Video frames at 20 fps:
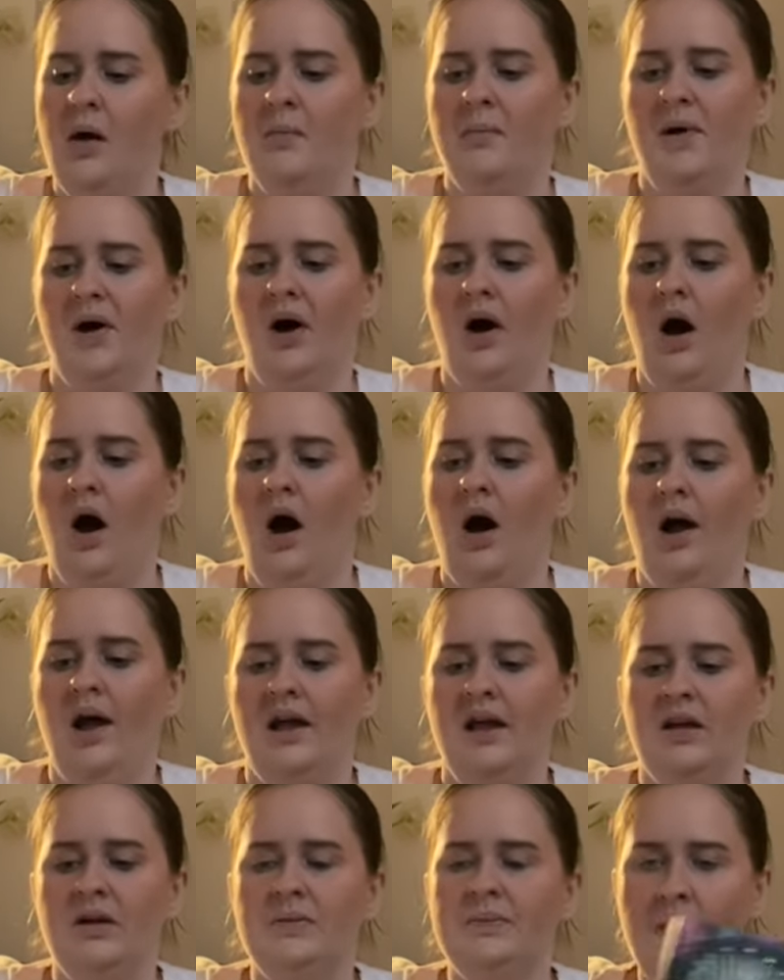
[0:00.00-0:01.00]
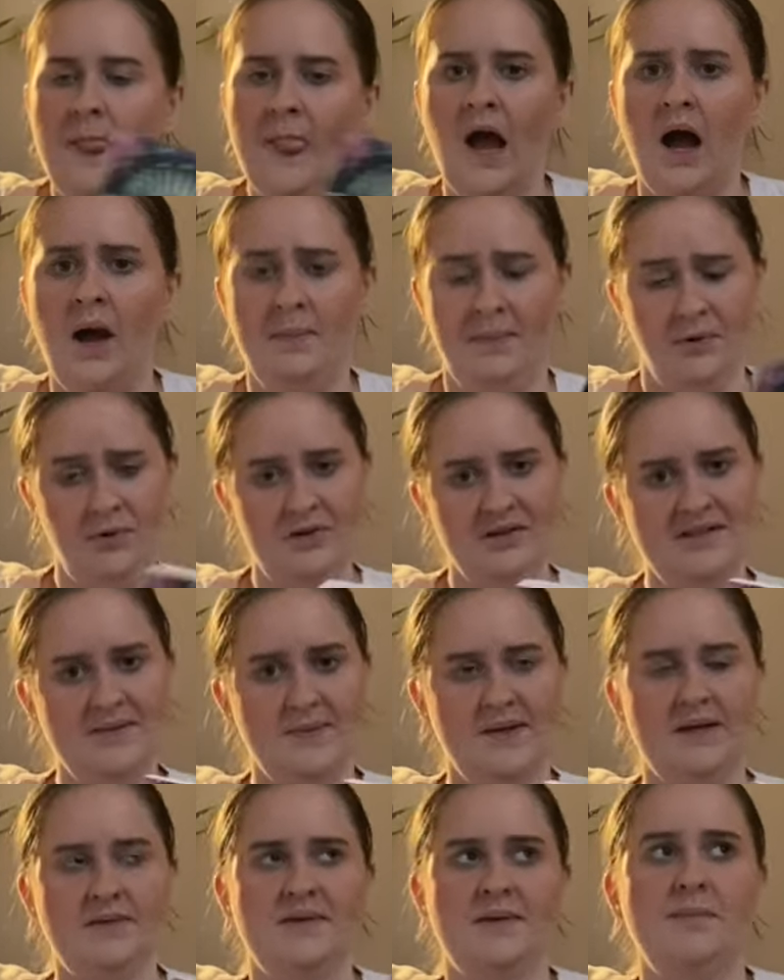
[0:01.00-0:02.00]
But I bought this
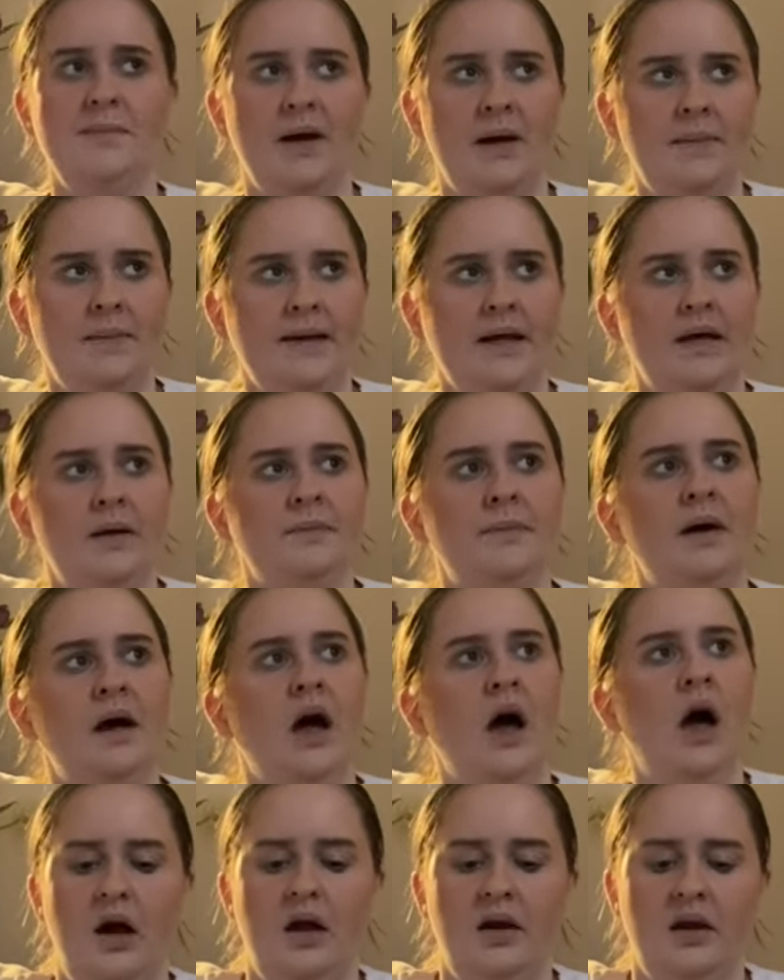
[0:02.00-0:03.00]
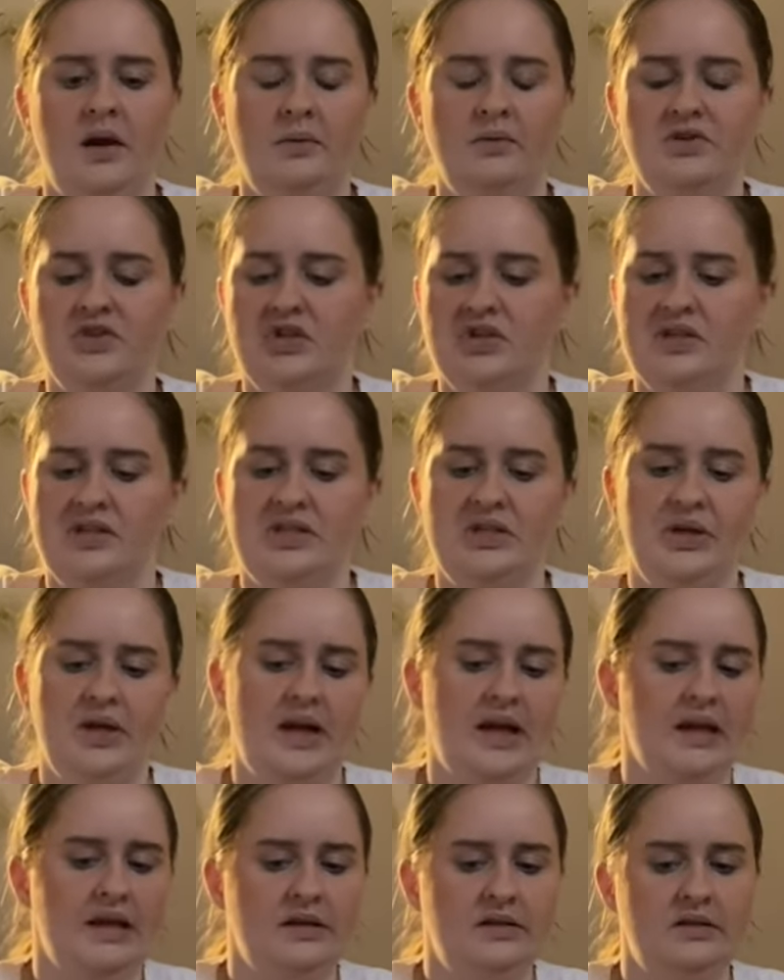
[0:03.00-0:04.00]
when I was in Birmingham, and I was just
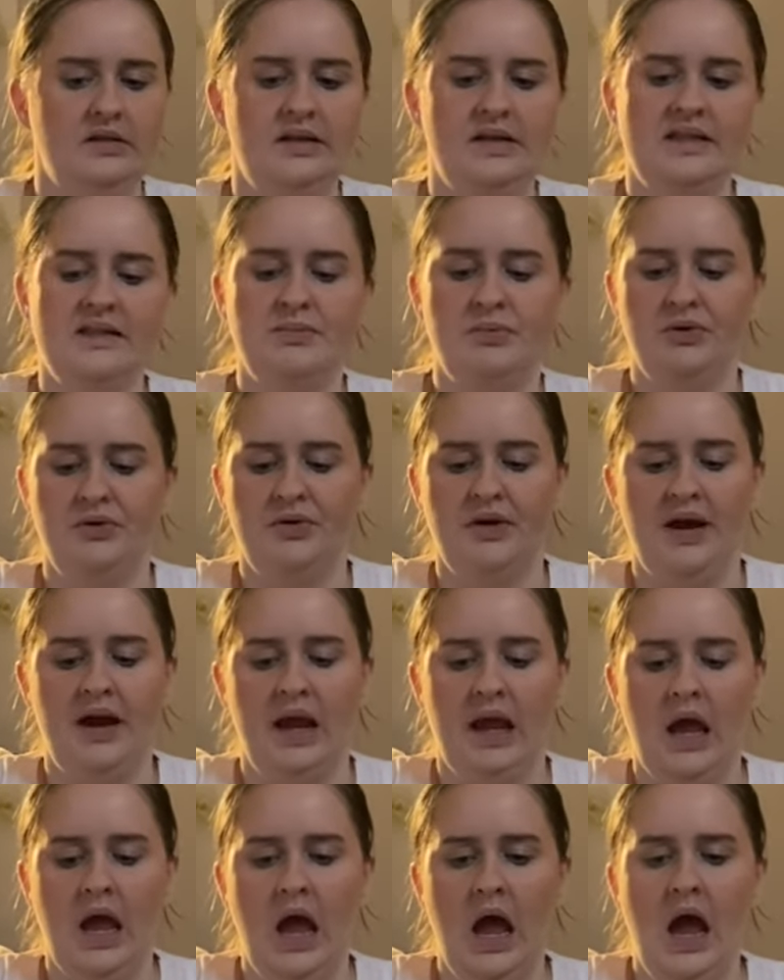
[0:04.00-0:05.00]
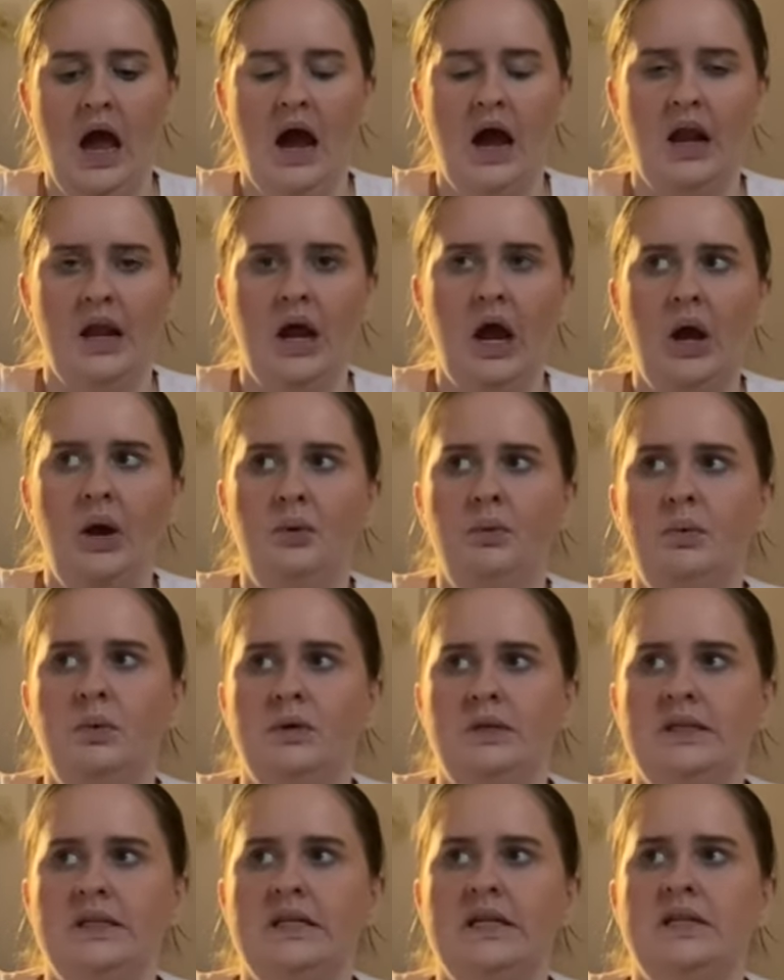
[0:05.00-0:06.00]
doing a little exploring, and I
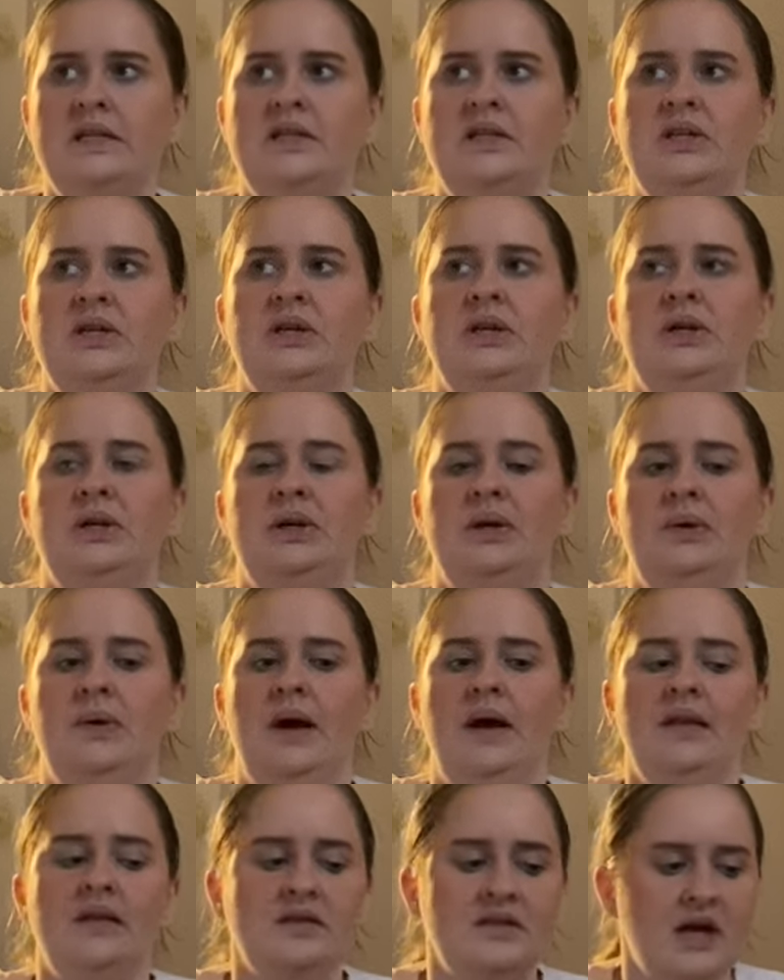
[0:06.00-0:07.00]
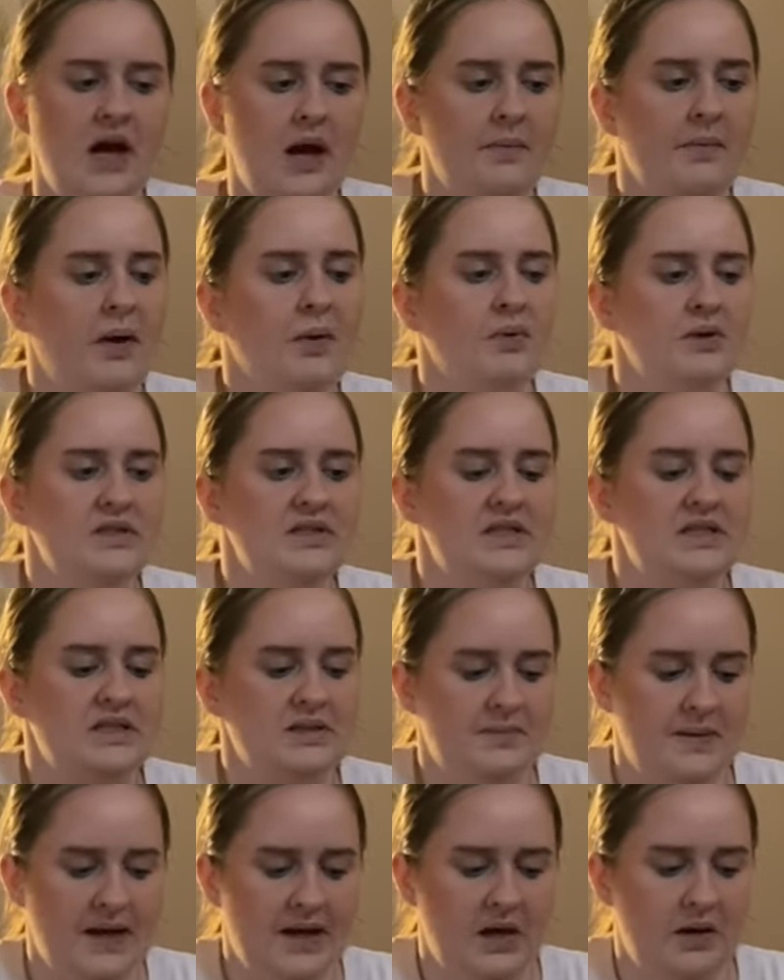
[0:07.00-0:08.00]
wanted to, at the time I wanted to
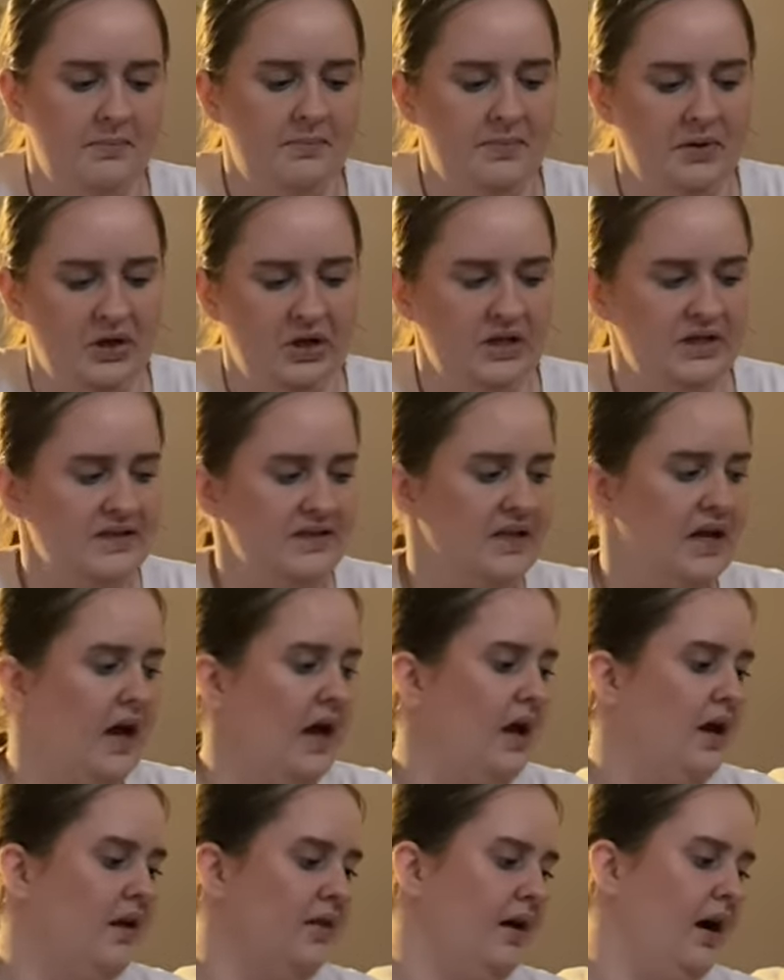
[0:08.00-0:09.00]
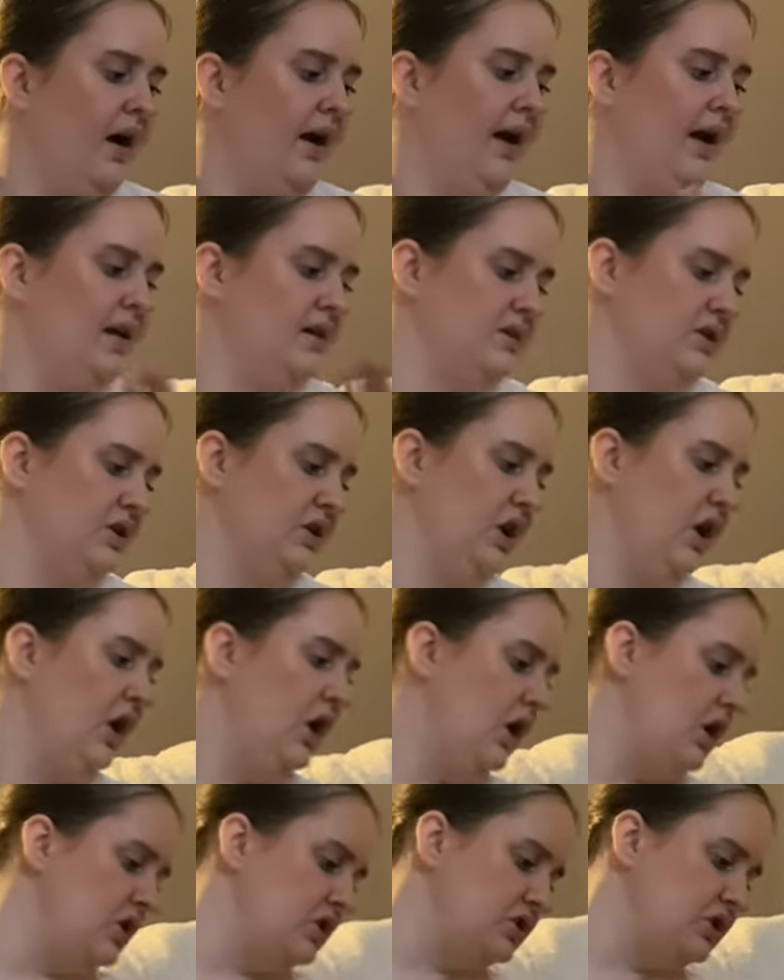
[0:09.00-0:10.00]
pick up books that I hadn't
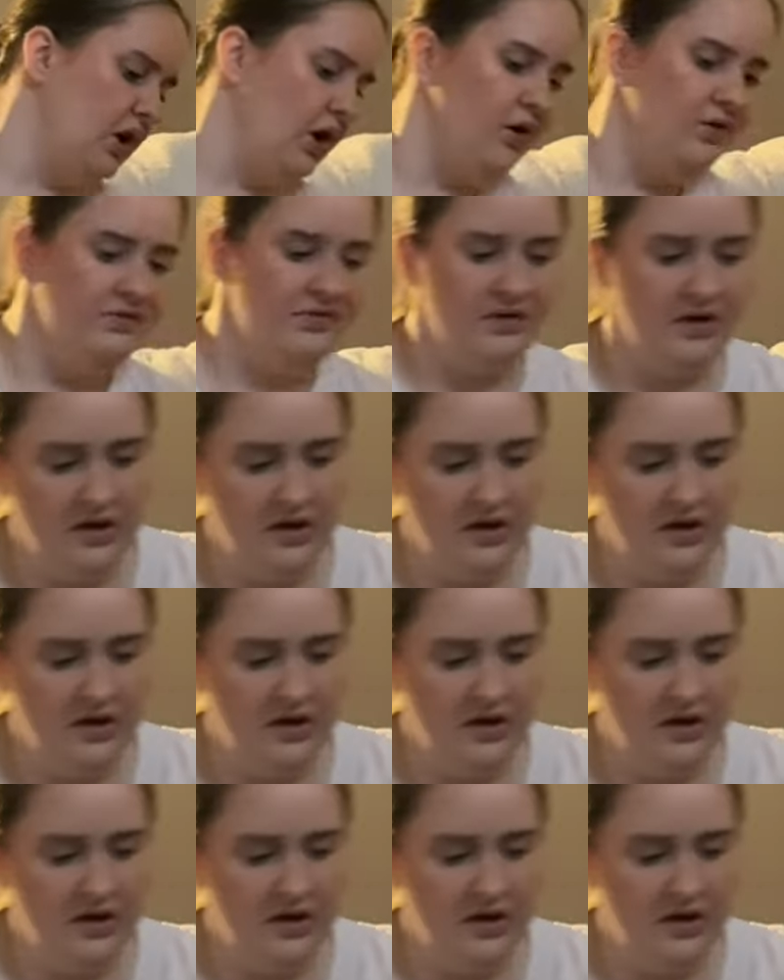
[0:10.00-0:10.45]
heard of.